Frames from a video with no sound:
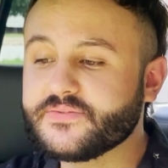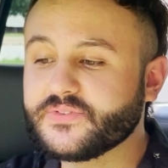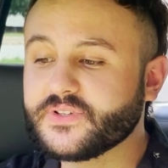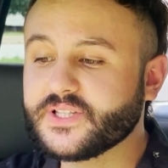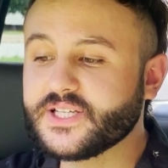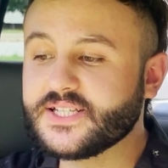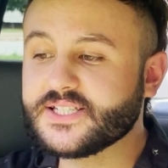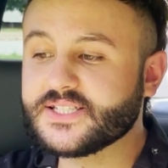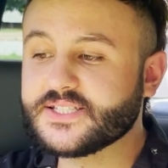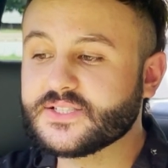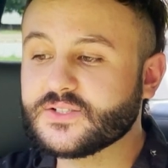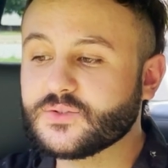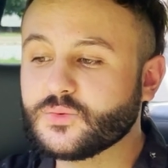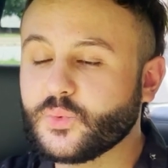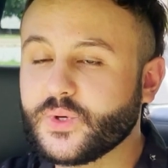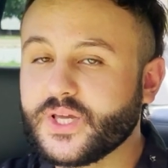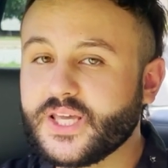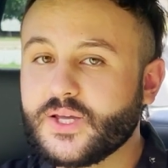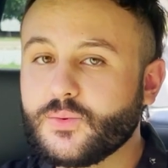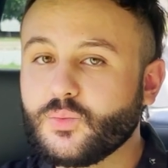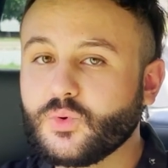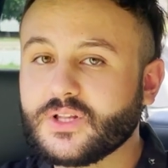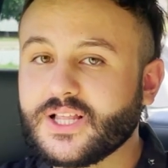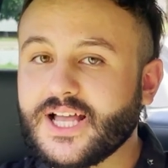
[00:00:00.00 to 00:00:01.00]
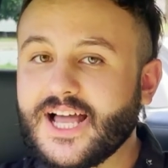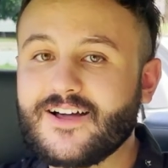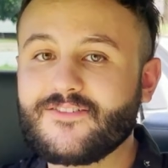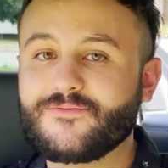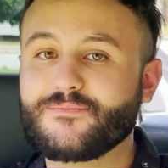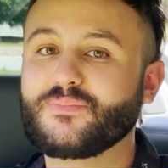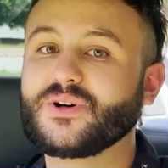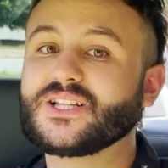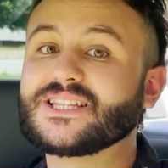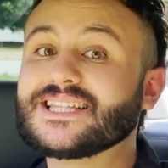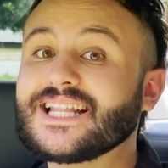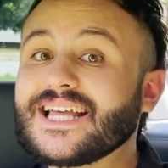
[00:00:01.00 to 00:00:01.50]
fleet. We will have
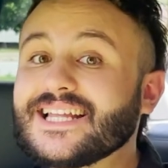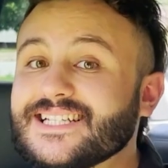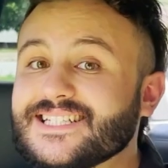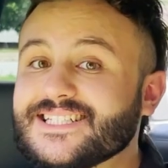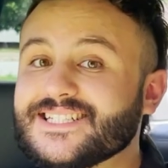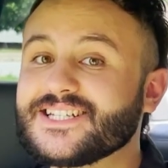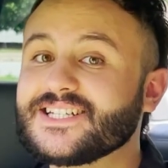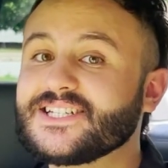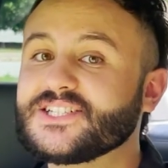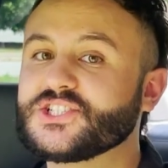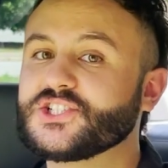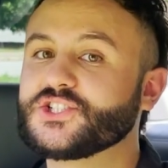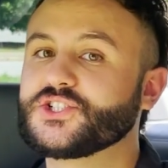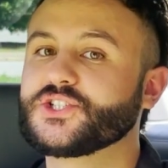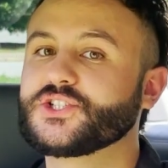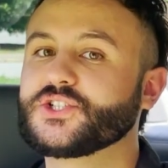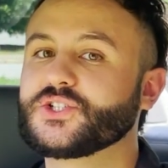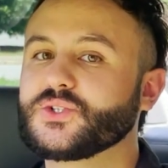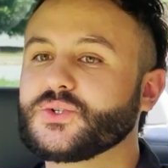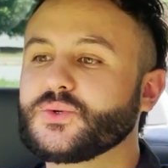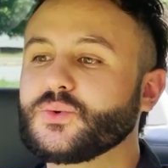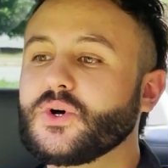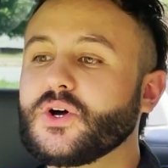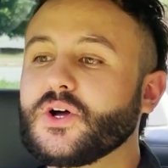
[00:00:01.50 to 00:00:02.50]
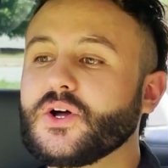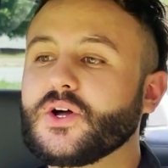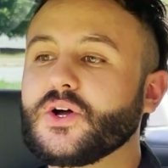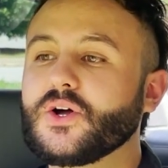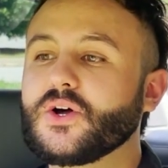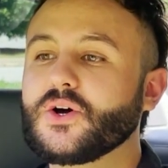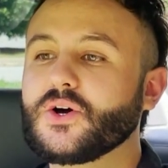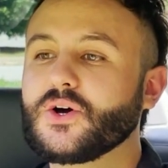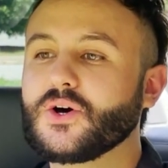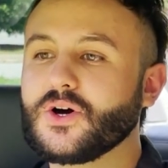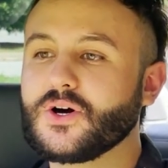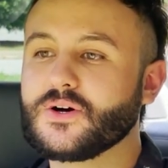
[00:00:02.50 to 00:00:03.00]
plenty to do
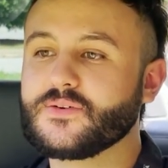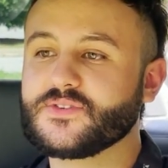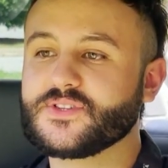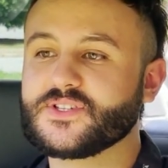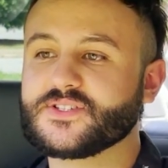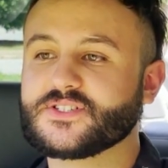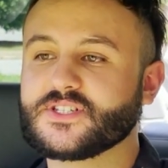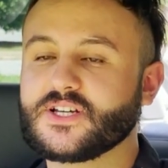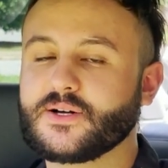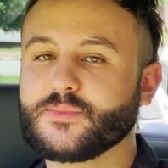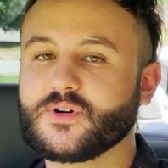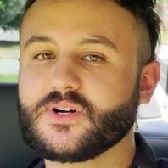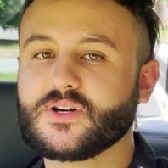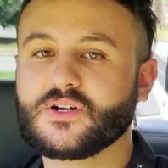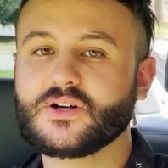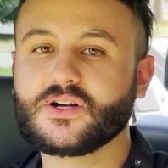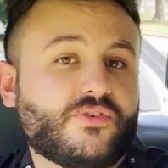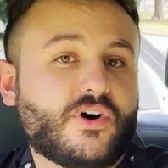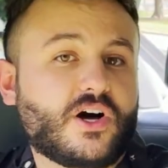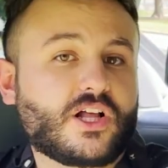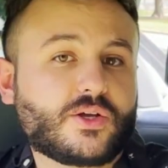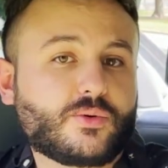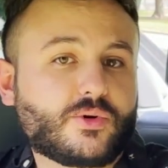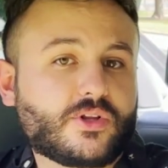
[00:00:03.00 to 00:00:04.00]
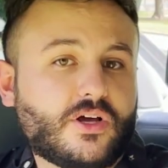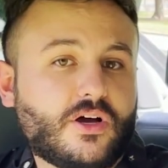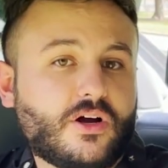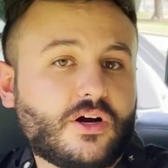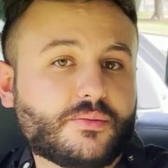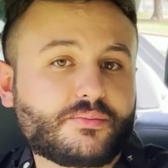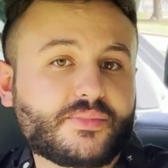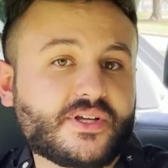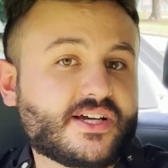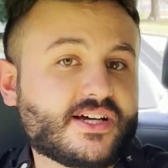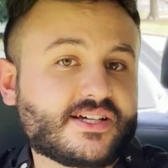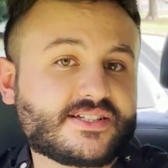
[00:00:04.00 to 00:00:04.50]
over the summer. Follow
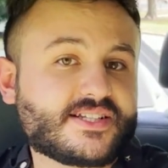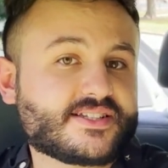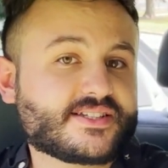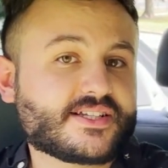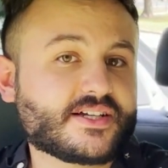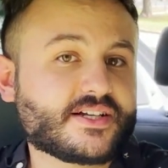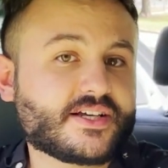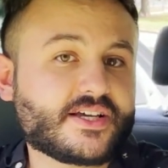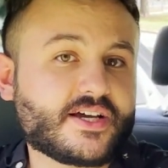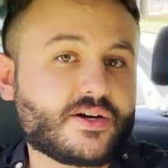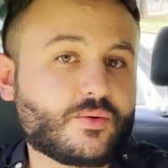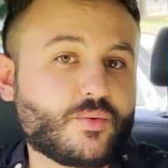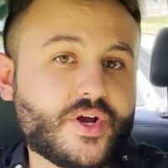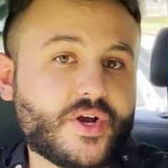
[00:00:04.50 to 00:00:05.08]
along, because it's going to get